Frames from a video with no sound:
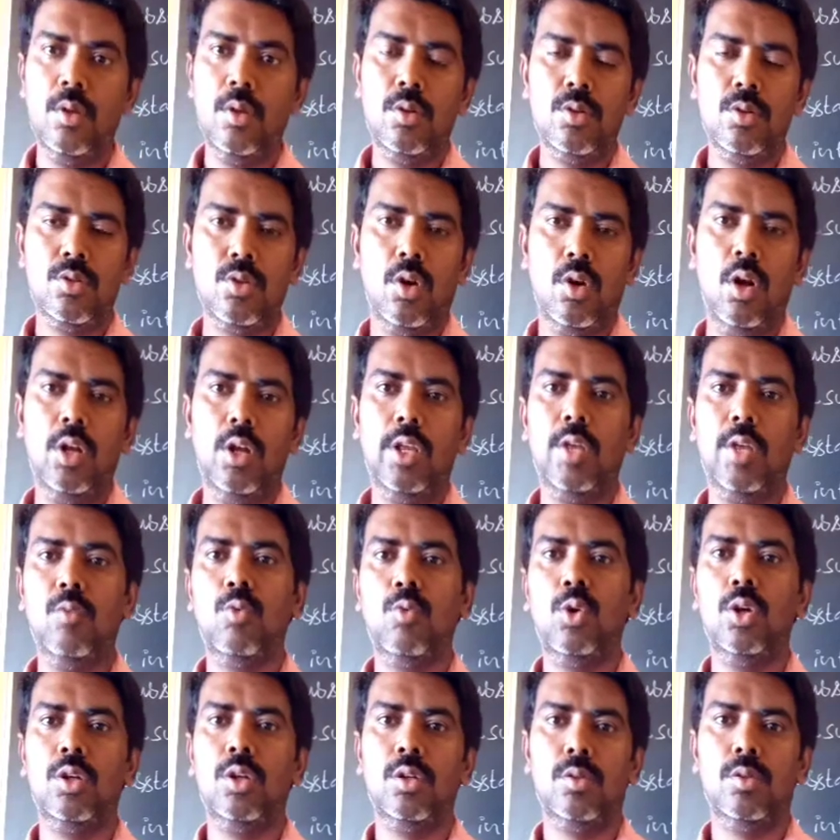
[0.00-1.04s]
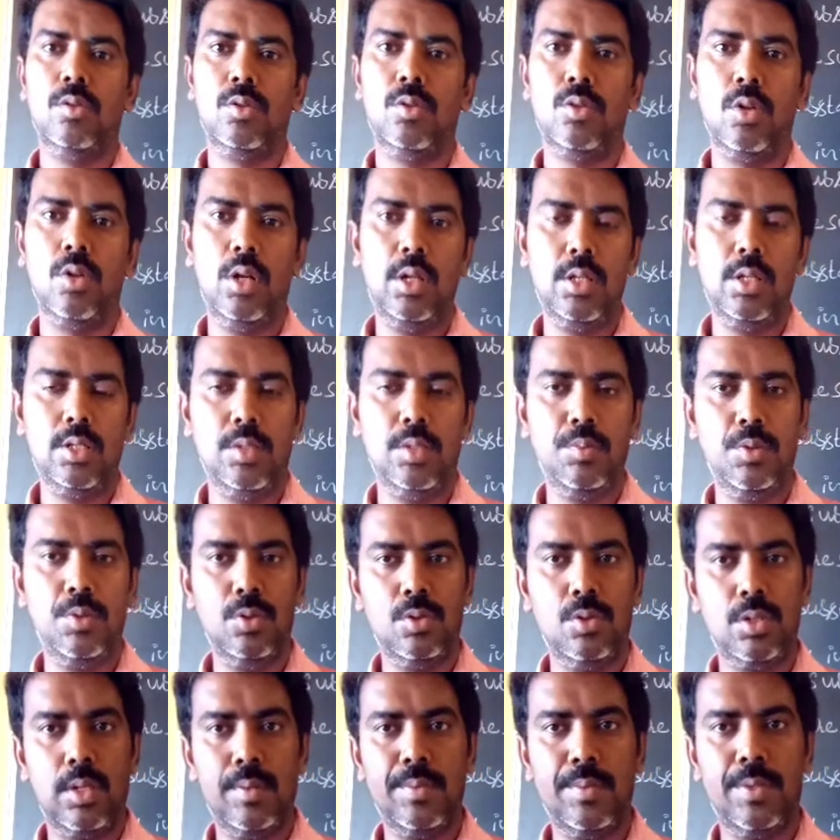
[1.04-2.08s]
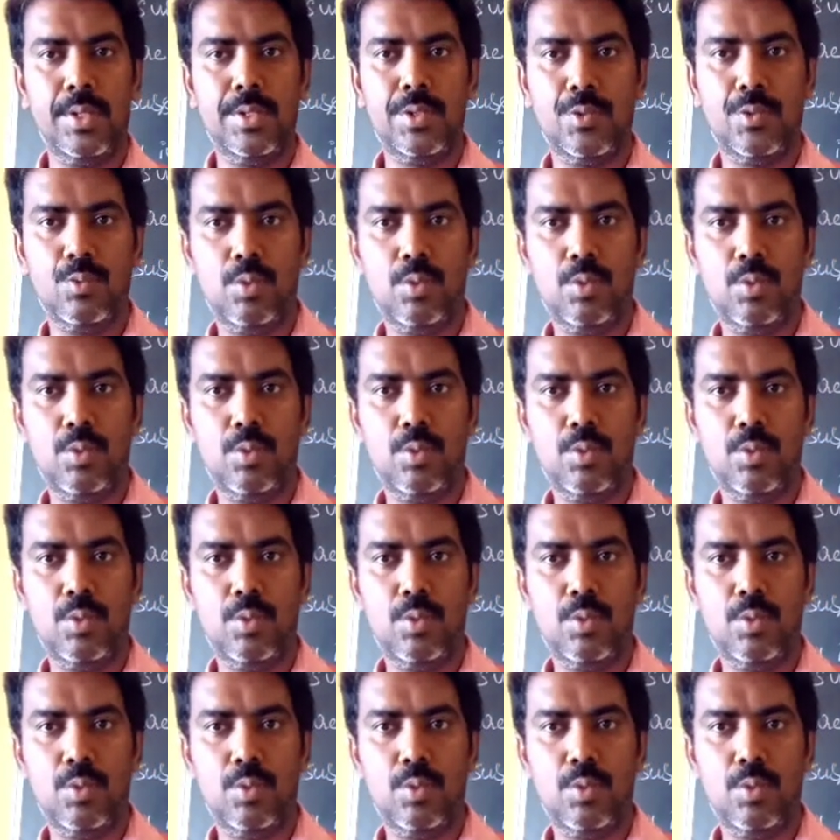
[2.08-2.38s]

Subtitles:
Salt in water. Salt is a pure substance.